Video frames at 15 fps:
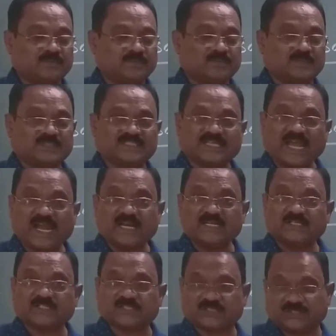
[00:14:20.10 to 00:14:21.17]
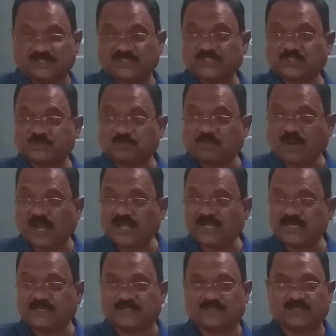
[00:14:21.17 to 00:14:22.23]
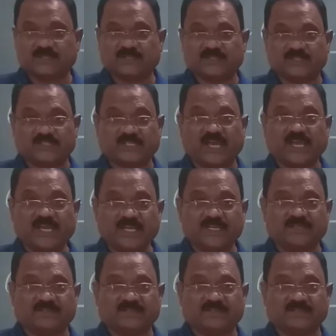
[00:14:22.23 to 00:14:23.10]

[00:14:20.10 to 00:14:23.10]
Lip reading: Sands just bright, shine.